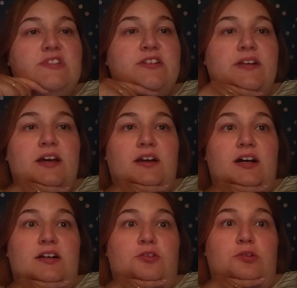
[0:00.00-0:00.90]
So I
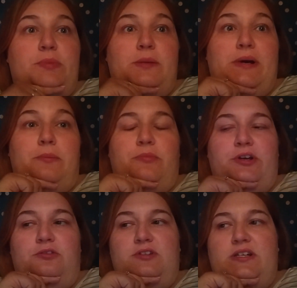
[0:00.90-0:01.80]
got a good bit of
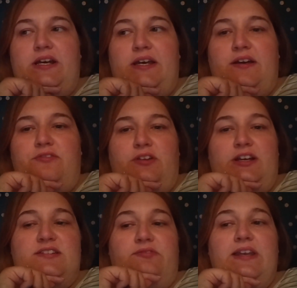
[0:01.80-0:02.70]
pampering done today. I feel
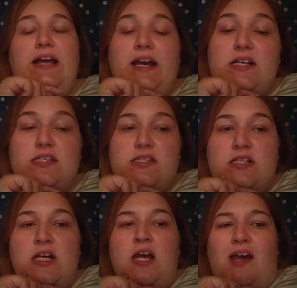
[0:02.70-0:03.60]
nice and relaxed.